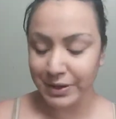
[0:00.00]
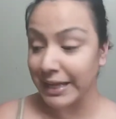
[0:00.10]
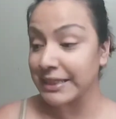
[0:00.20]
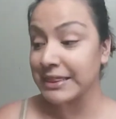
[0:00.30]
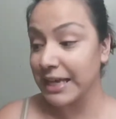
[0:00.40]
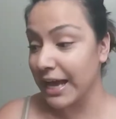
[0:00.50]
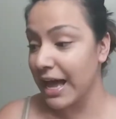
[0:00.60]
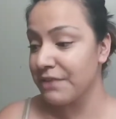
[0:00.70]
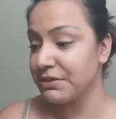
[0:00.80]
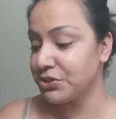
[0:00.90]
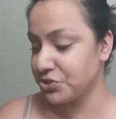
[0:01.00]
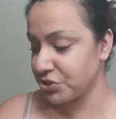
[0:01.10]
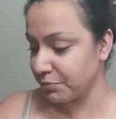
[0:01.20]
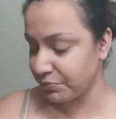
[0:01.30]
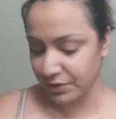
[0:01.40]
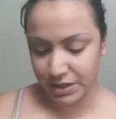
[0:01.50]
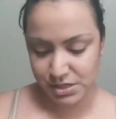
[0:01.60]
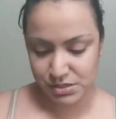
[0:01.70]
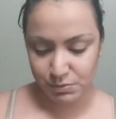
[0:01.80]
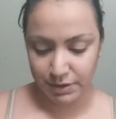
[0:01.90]
And I think I have a dupe for
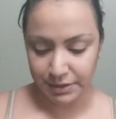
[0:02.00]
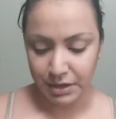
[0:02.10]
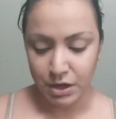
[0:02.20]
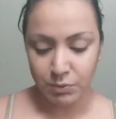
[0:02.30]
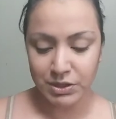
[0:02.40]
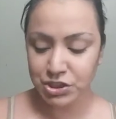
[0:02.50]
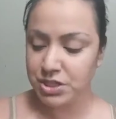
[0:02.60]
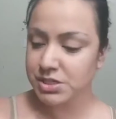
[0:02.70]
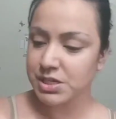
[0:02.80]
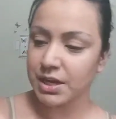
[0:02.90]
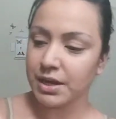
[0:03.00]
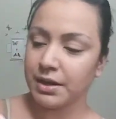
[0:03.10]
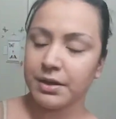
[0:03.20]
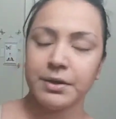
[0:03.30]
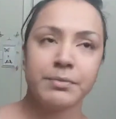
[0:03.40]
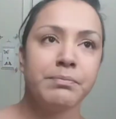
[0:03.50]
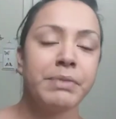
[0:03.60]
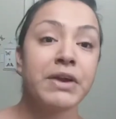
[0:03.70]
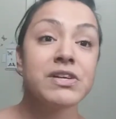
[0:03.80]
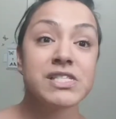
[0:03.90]
this one, which is the um,
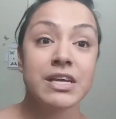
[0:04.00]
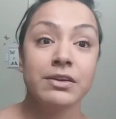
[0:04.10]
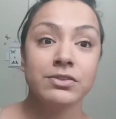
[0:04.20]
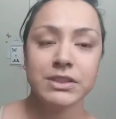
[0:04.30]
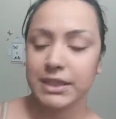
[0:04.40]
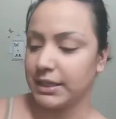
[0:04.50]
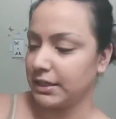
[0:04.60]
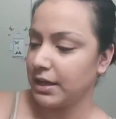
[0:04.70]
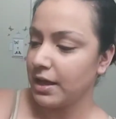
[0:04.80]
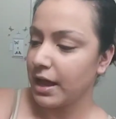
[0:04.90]
Paris Hilton.